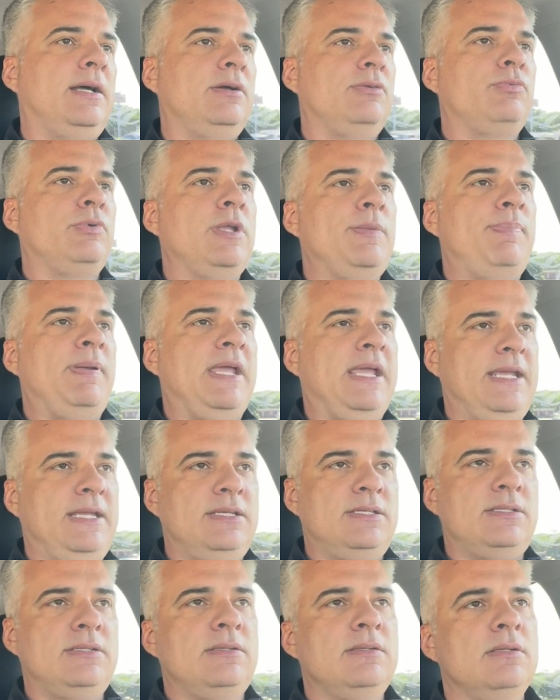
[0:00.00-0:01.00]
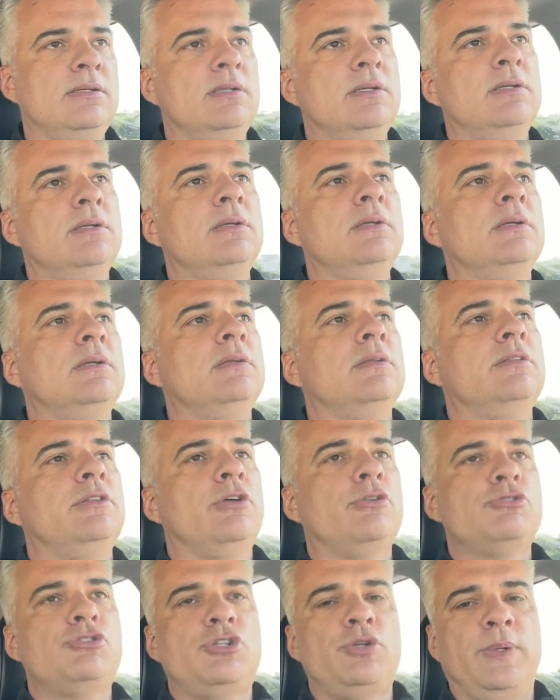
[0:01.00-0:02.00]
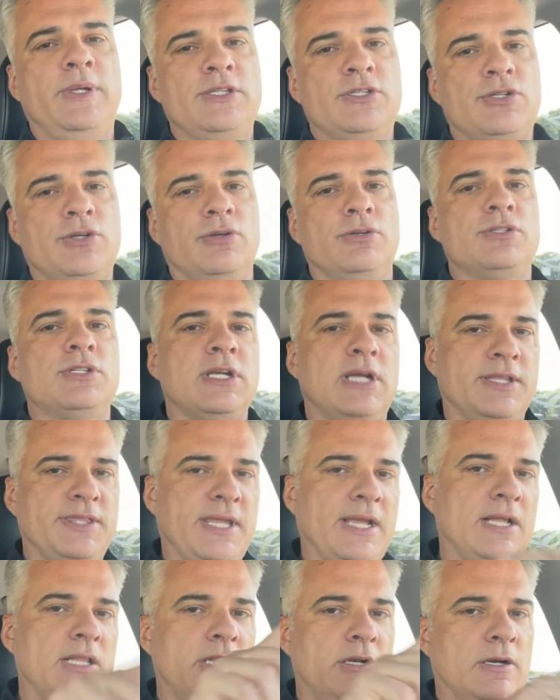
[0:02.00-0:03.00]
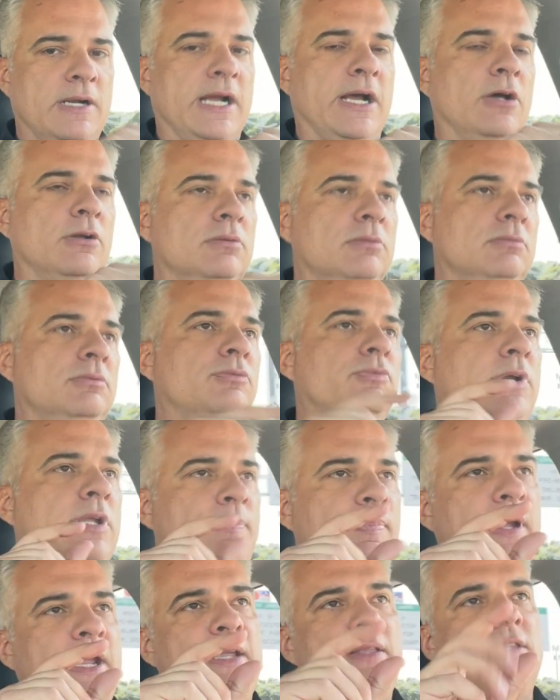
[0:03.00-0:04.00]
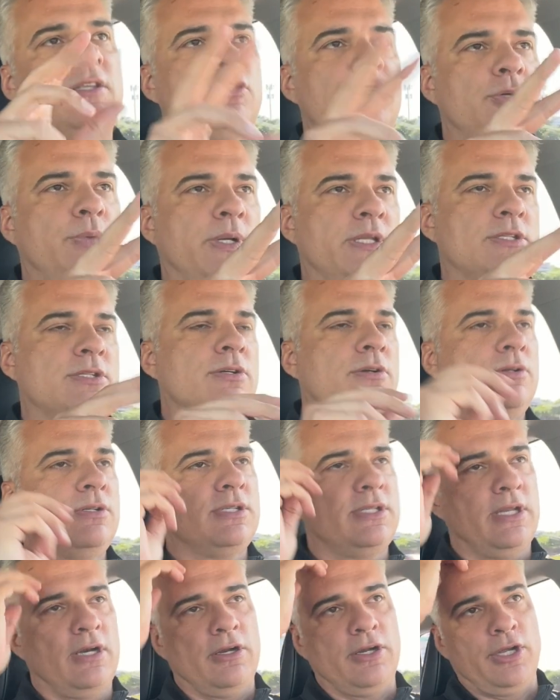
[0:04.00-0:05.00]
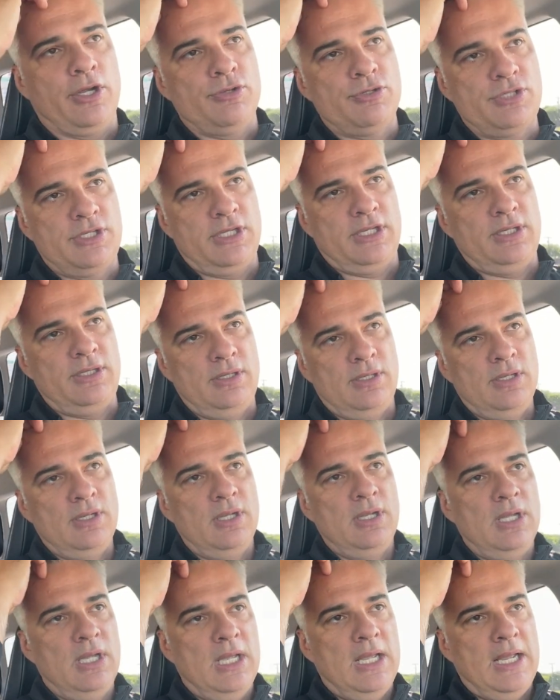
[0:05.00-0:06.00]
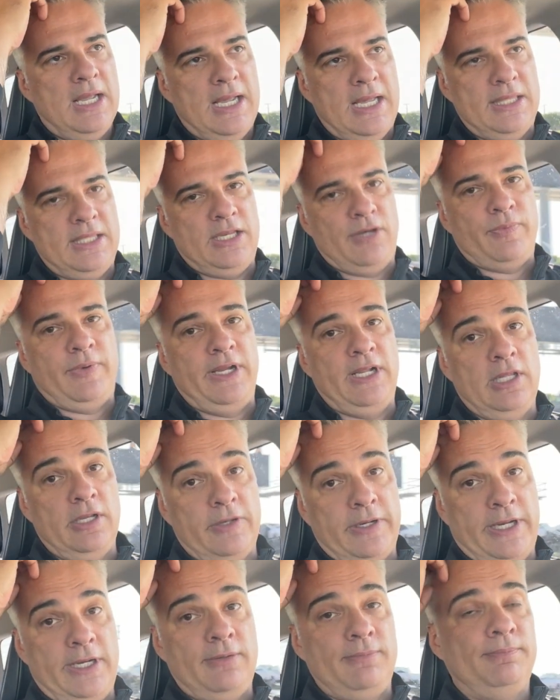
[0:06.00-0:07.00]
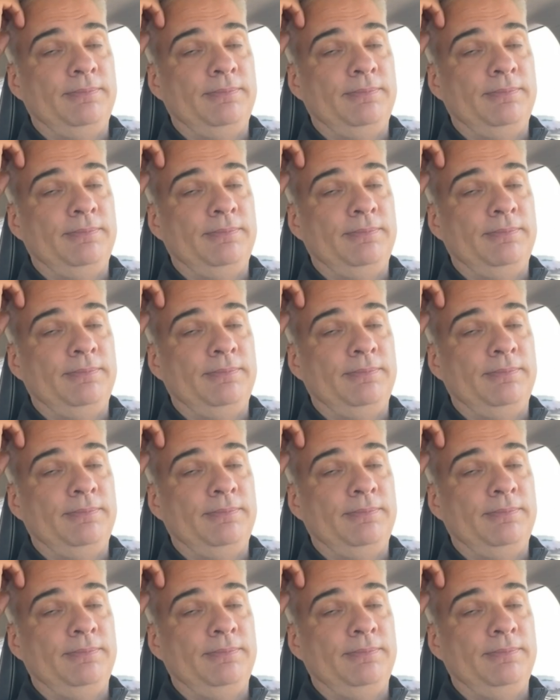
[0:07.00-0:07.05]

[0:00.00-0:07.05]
repaint those two inserts, cut that clear out, repaint the two inserts that are ghosted, and then re-clear it.